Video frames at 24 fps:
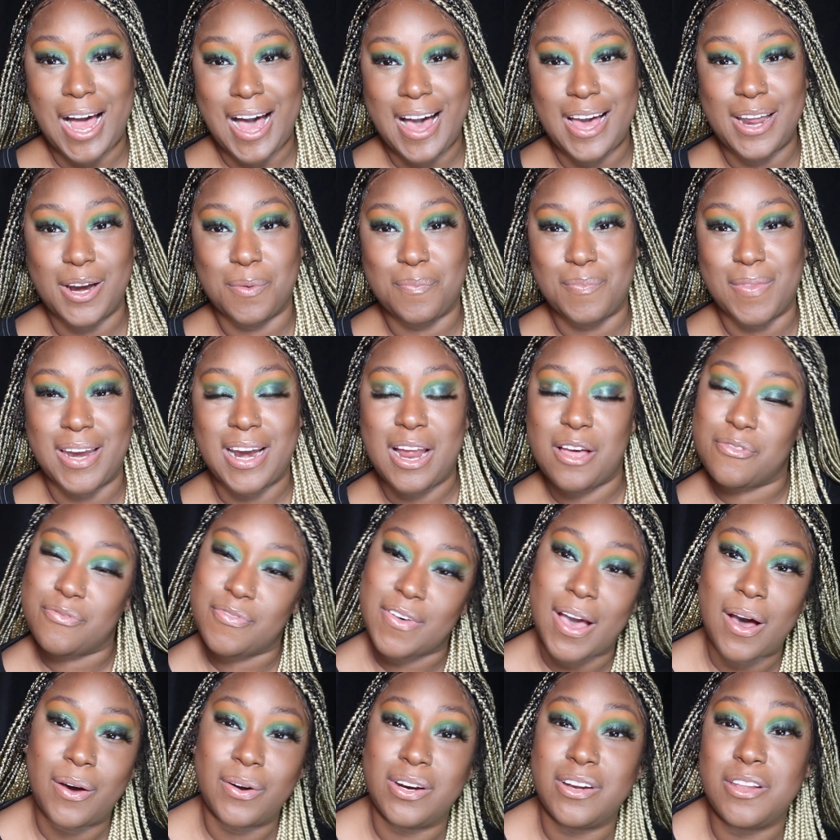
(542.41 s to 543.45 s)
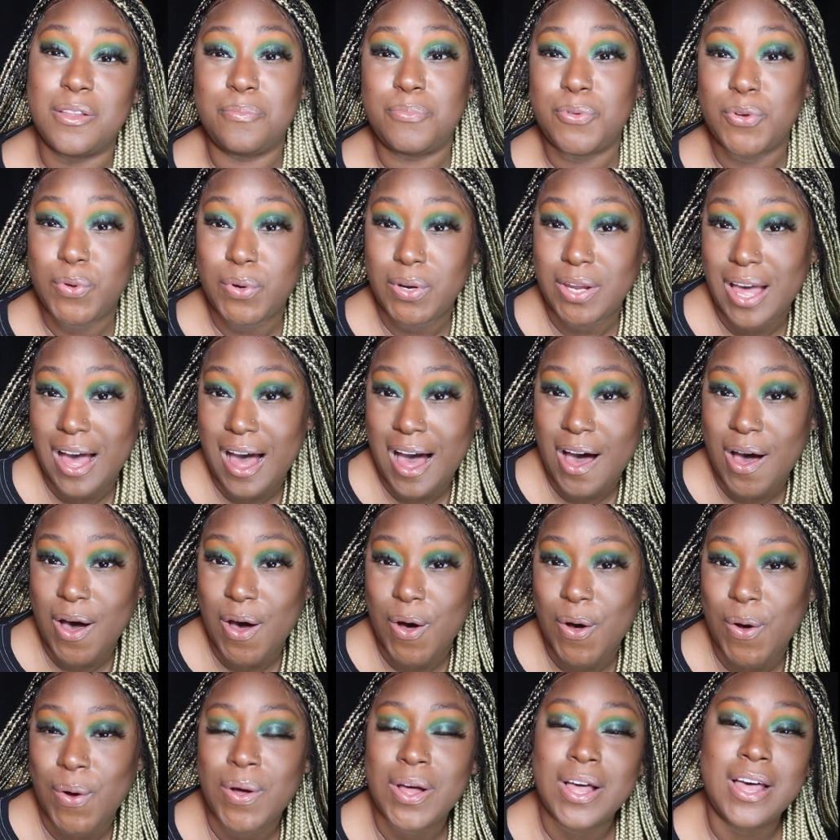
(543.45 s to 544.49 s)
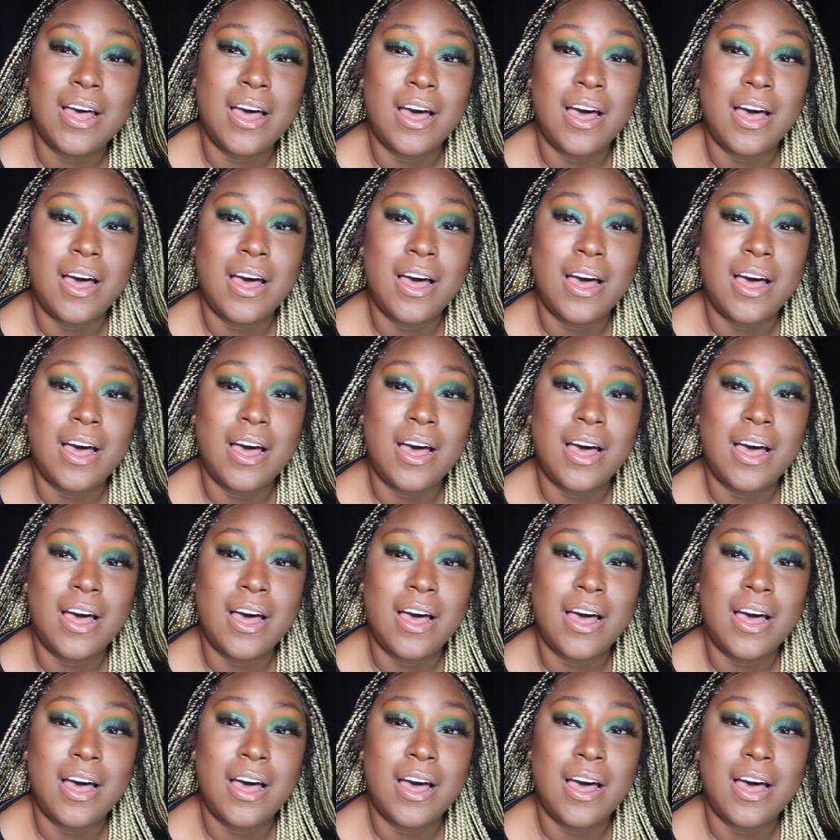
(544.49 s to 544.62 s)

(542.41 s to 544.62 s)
item that I found in the beauty aisle